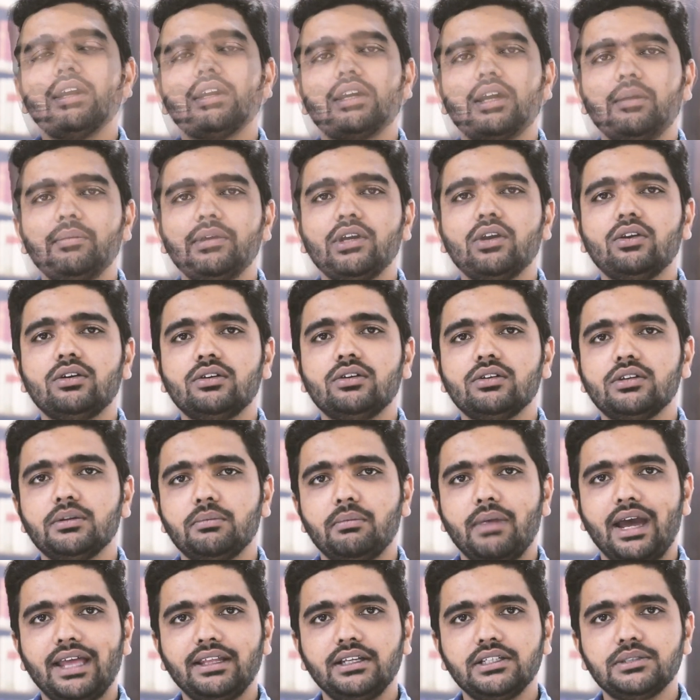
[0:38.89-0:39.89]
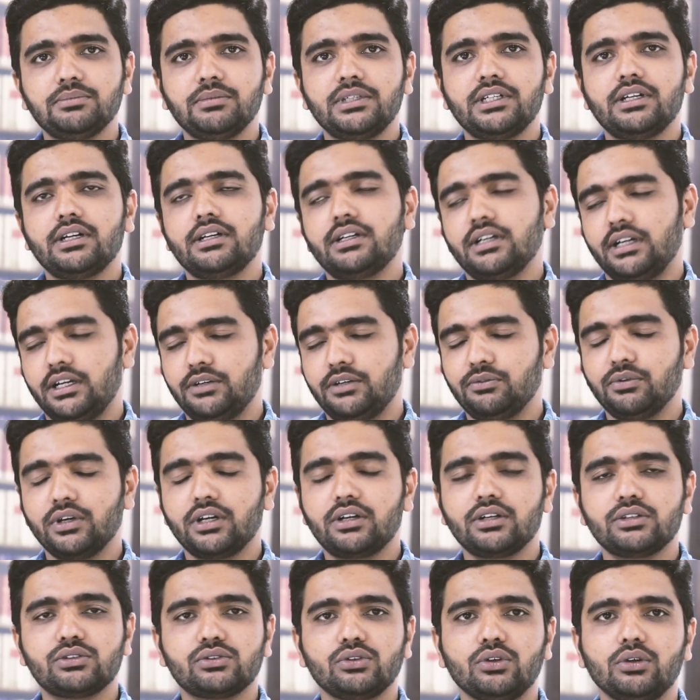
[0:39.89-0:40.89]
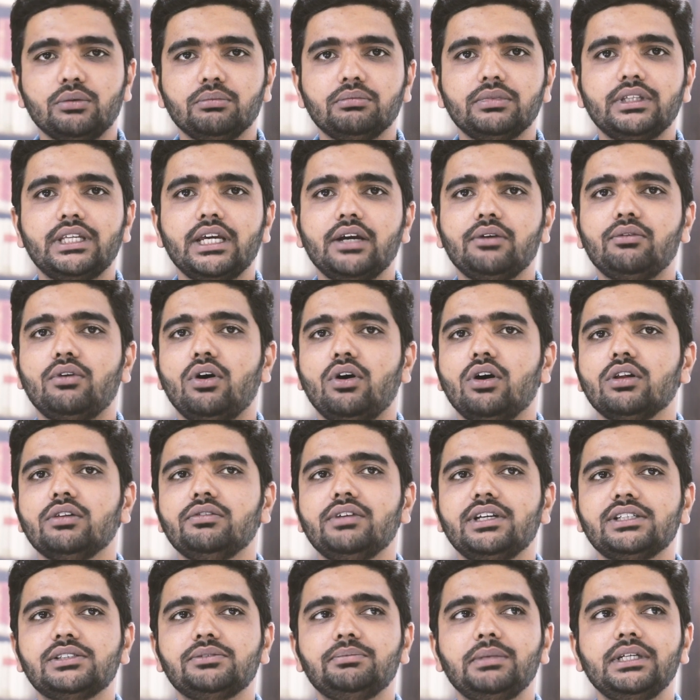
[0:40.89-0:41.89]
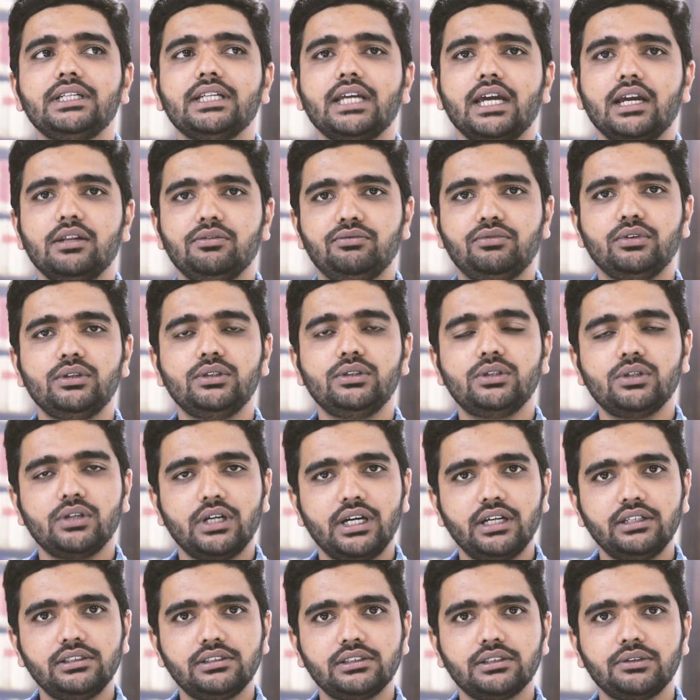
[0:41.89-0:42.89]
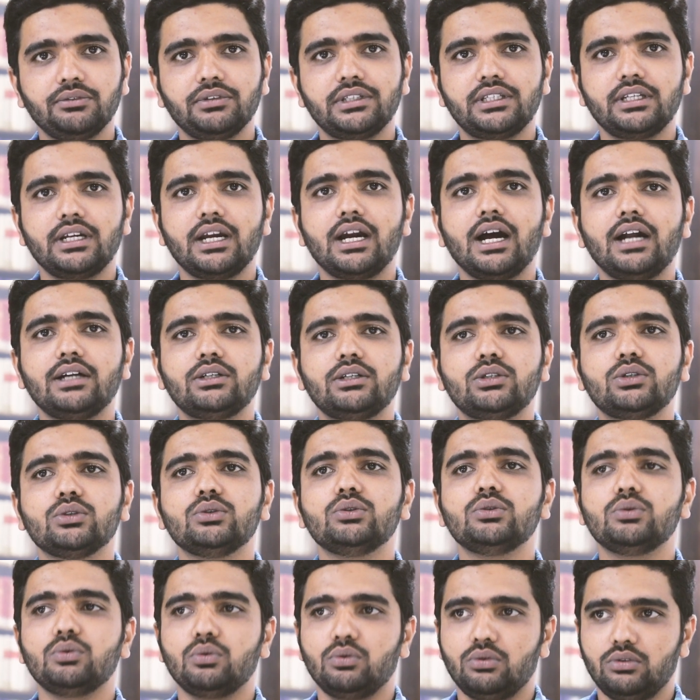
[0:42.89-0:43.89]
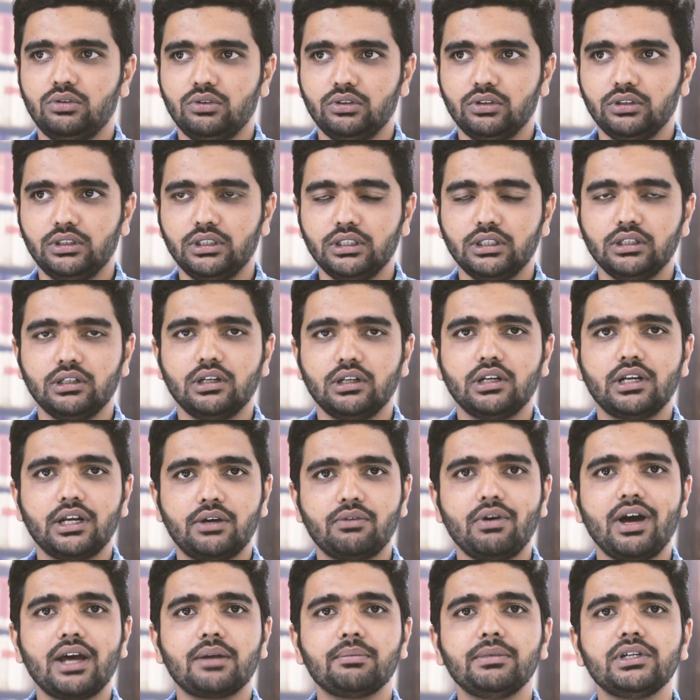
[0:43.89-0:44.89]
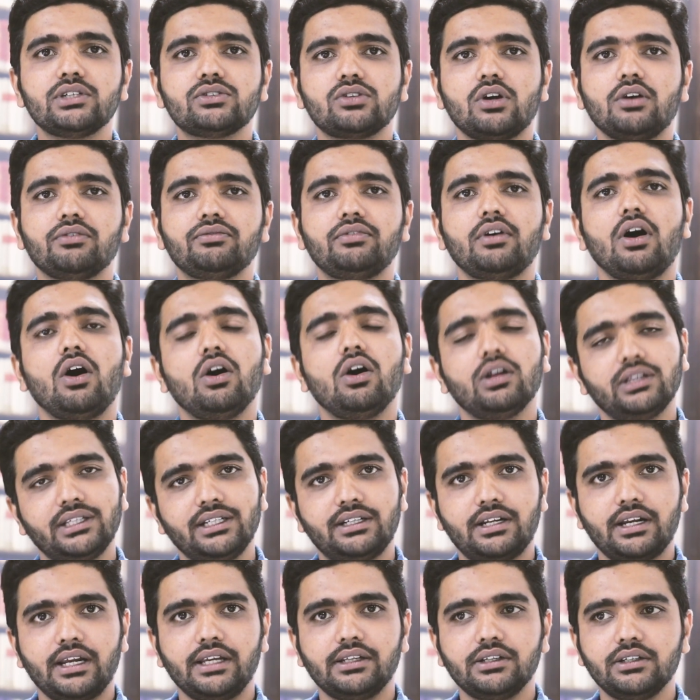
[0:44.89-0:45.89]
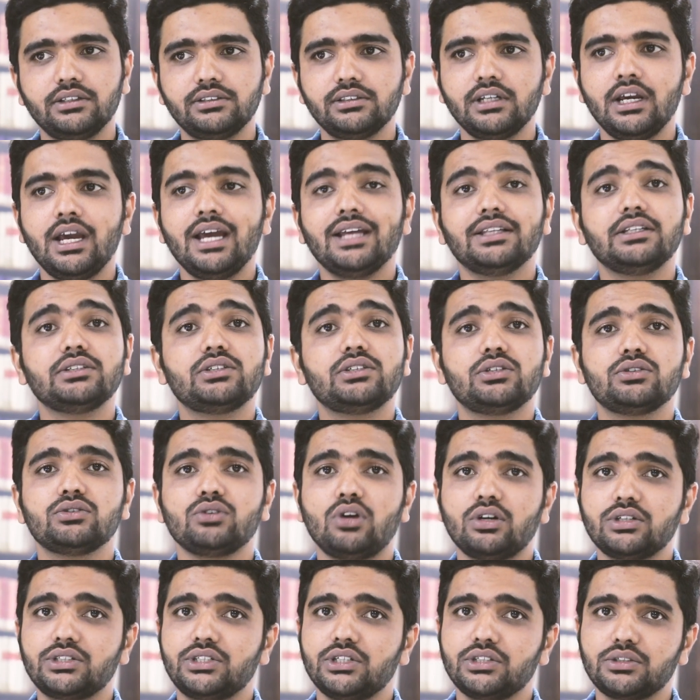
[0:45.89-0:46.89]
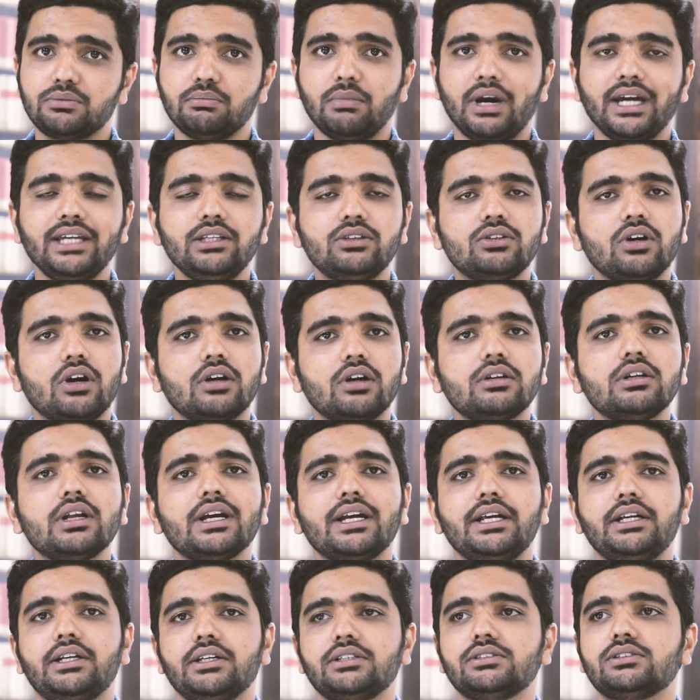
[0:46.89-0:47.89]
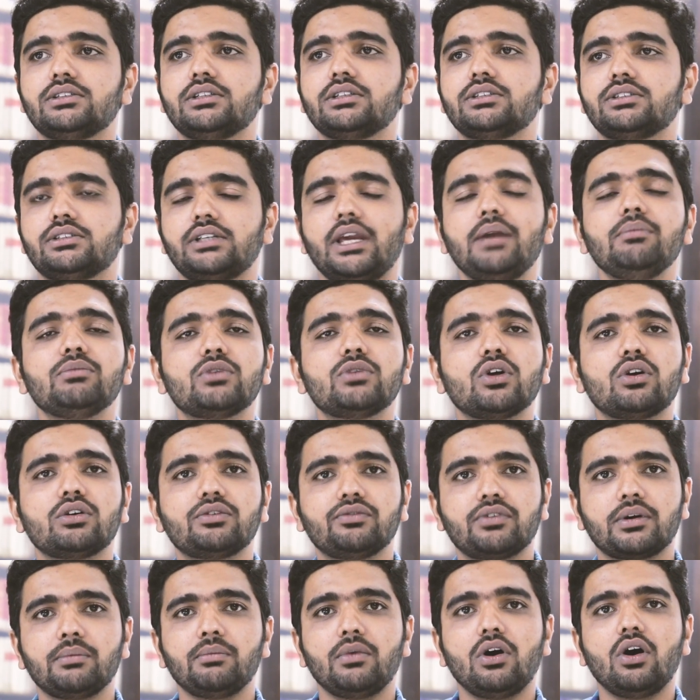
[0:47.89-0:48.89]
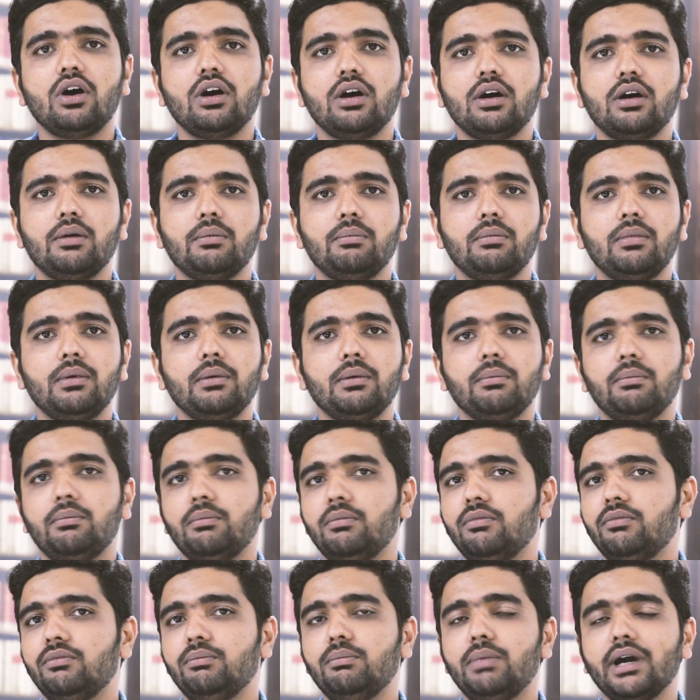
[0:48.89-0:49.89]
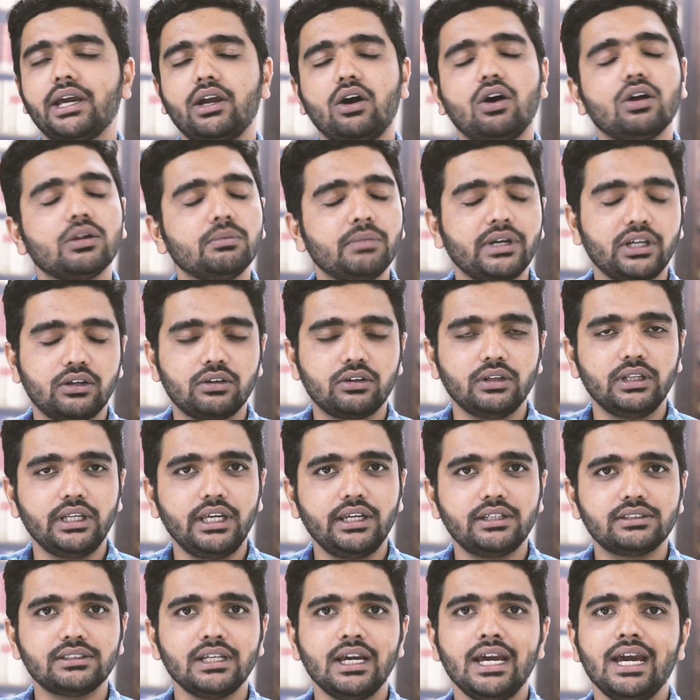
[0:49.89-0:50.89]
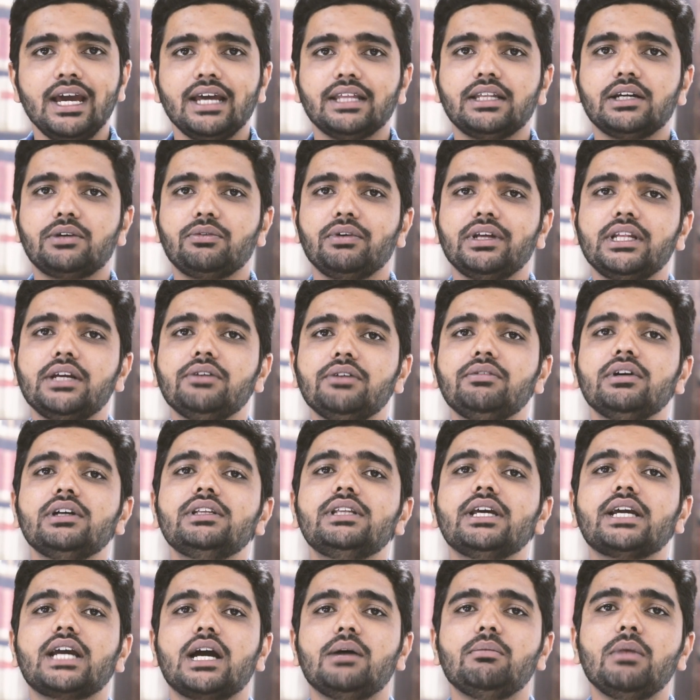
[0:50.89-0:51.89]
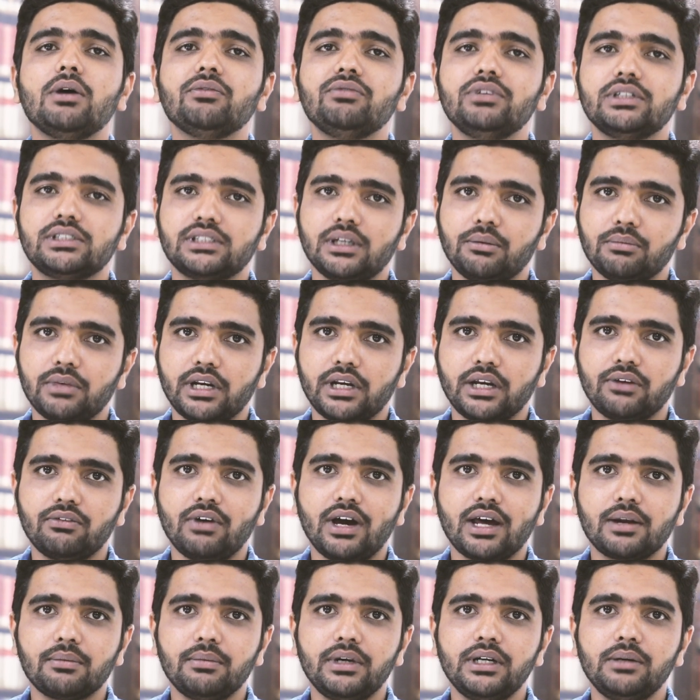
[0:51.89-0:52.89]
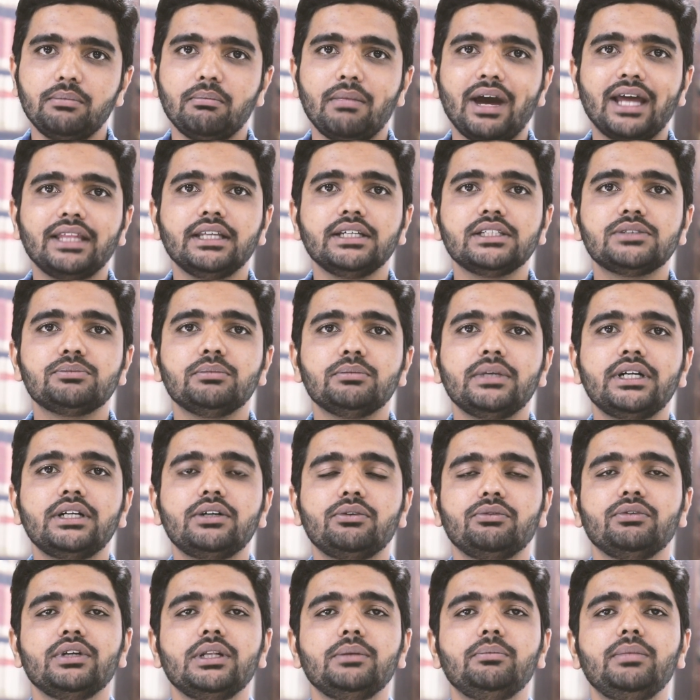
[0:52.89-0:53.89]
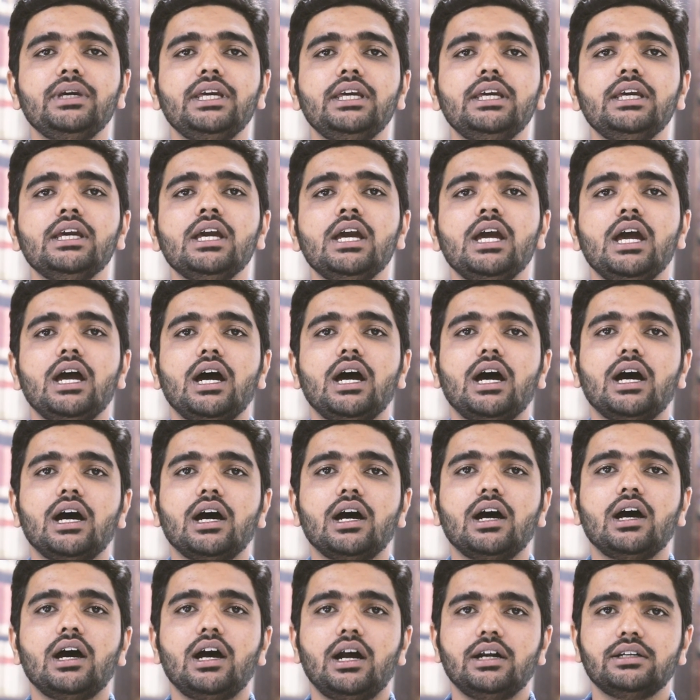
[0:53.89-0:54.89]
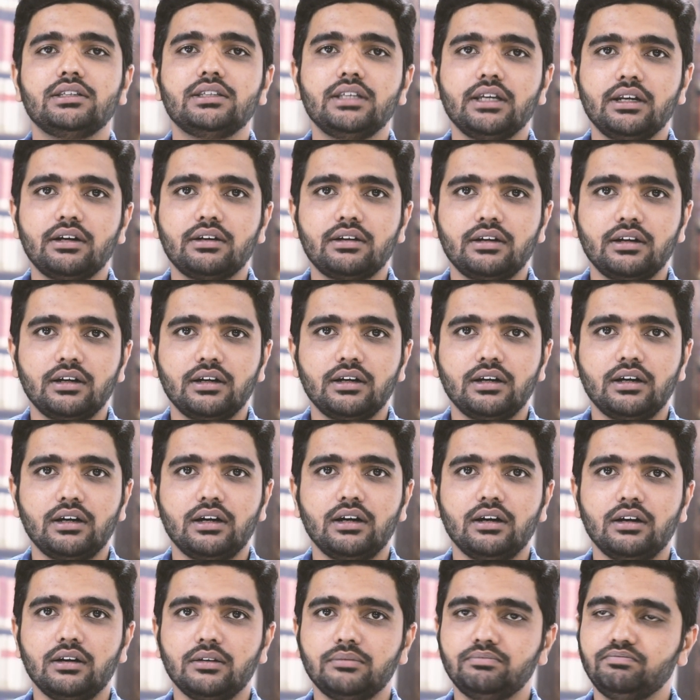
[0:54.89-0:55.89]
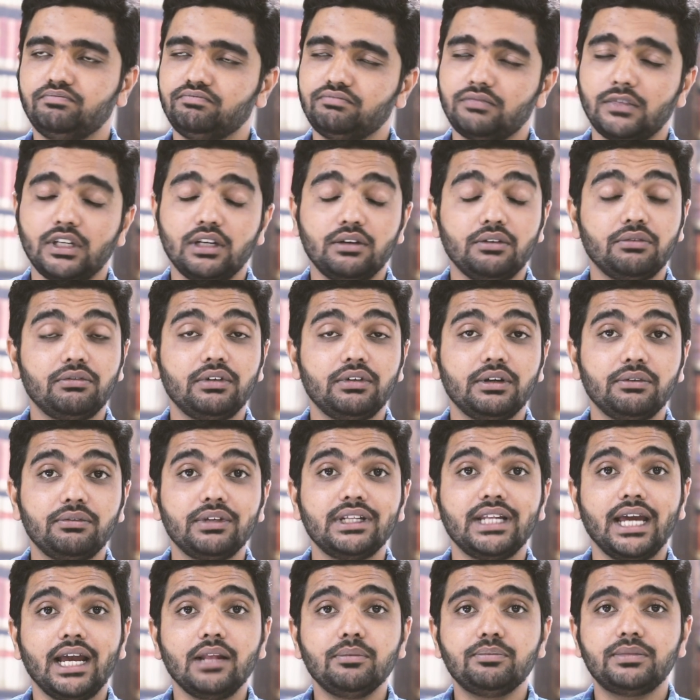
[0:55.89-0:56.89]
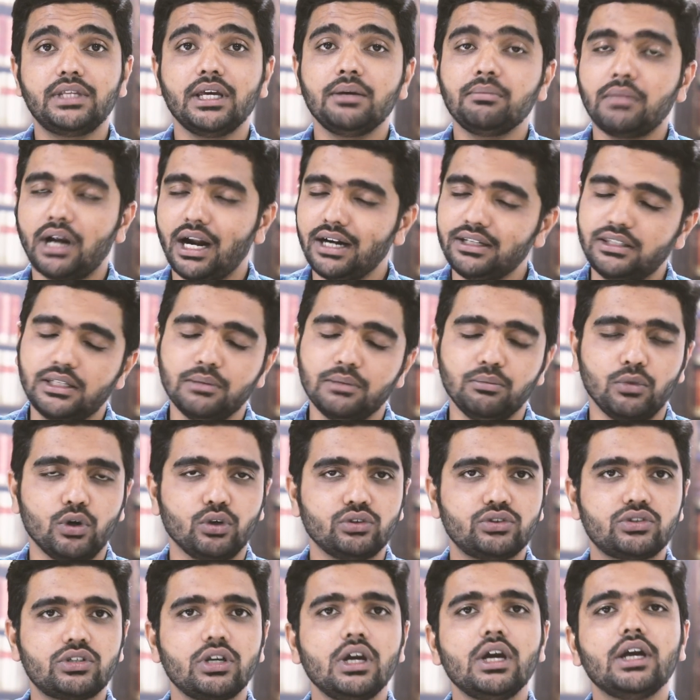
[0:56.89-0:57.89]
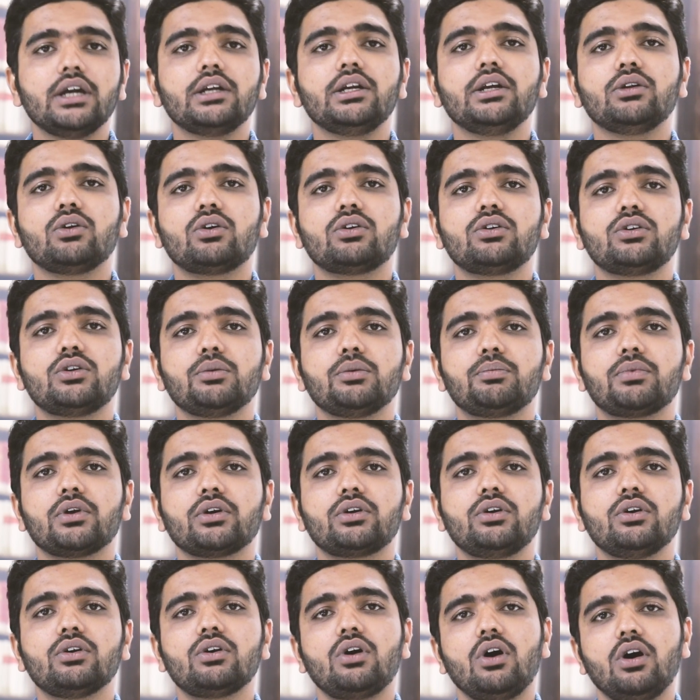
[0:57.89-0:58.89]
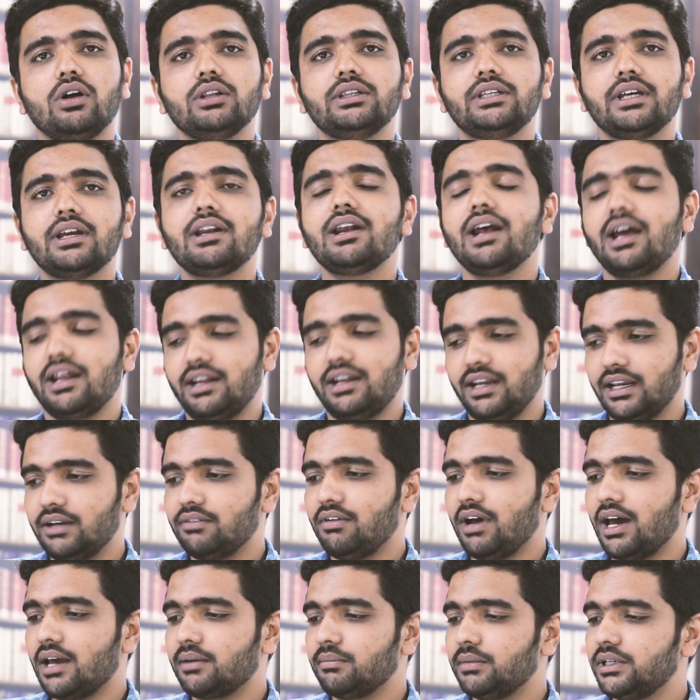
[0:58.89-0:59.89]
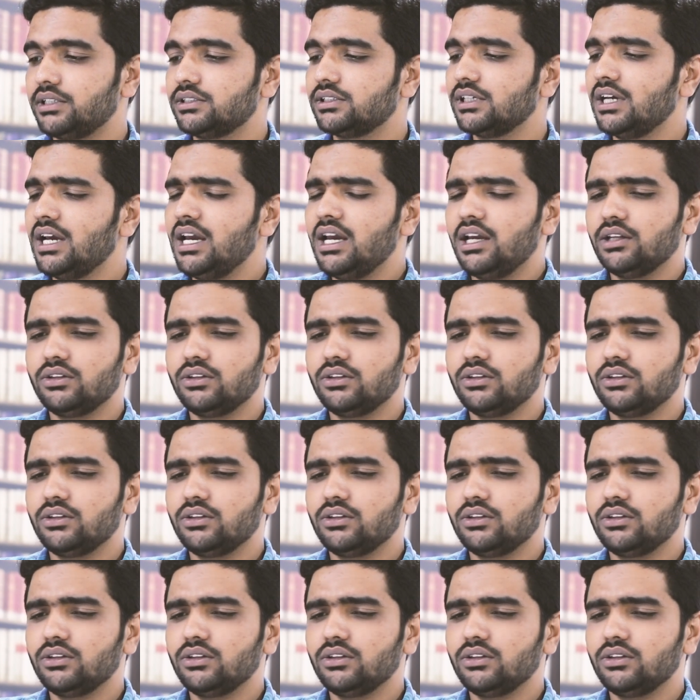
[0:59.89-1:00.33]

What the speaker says: Coming on to the management at Networkers Home, they have always been helpful to us with regard to the requirements of all the trainers. This is not just my thought, it is the same thought from by all my colleagues, that whenever they come up with some requirement, management will be will help them at the most in order to procure all their requirements.